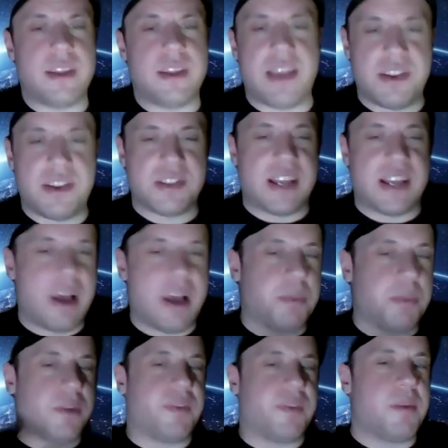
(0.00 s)
that just like
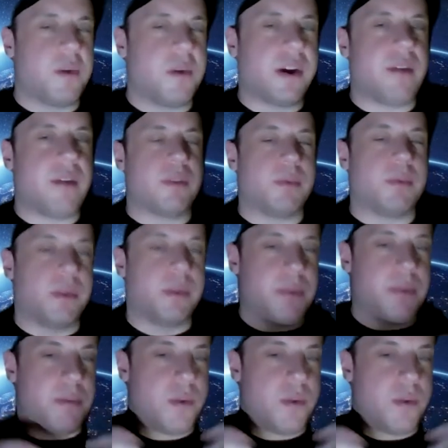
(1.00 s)
helped her feel more comfortable to be